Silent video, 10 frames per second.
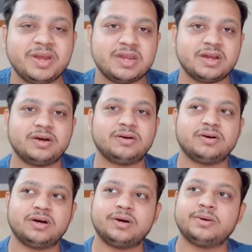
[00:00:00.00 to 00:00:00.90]
mean,
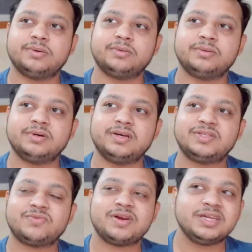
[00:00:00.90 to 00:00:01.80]

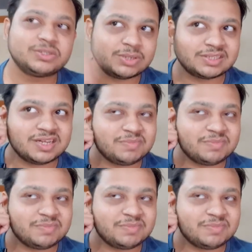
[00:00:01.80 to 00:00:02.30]
it's very interesting,